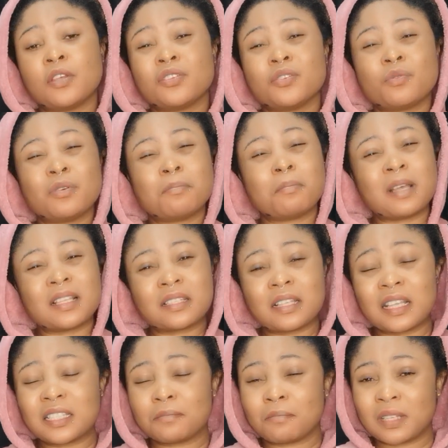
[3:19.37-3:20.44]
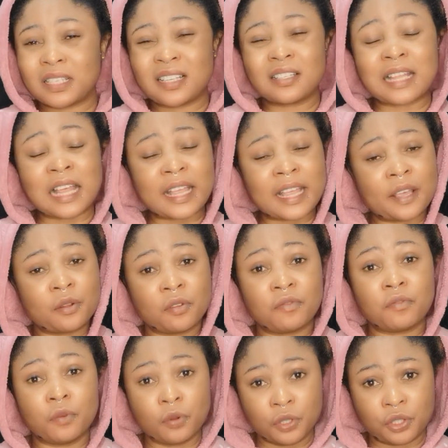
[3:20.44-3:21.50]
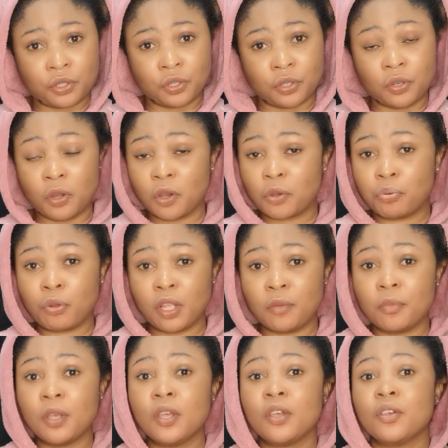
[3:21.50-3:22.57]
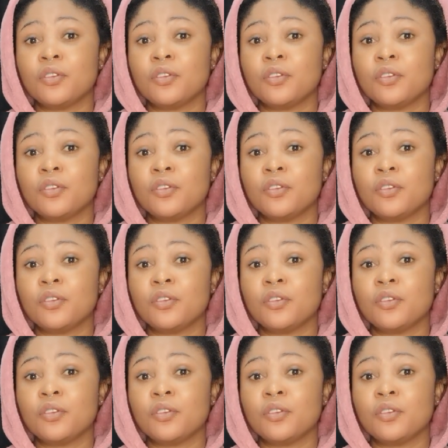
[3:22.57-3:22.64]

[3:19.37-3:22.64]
You will massage that kind of lotion or cream.